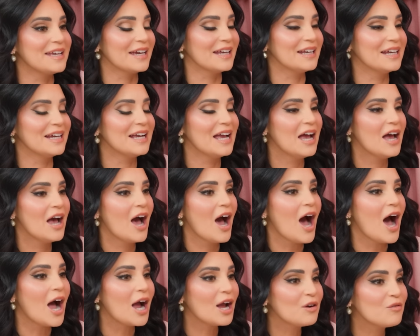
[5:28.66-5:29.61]
kidding.
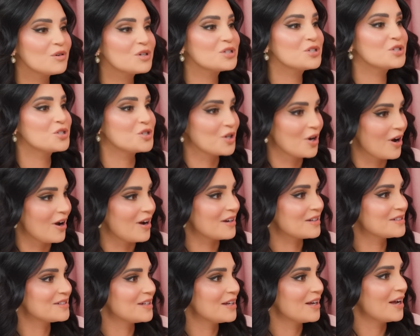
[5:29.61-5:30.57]
I was
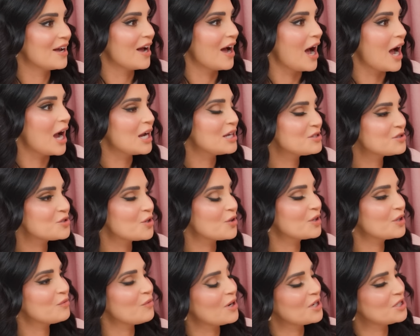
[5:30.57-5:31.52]
shocked. I
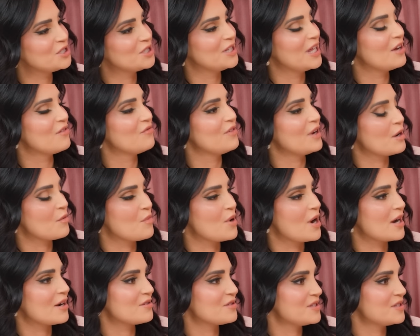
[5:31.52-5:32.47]
started watching that vampire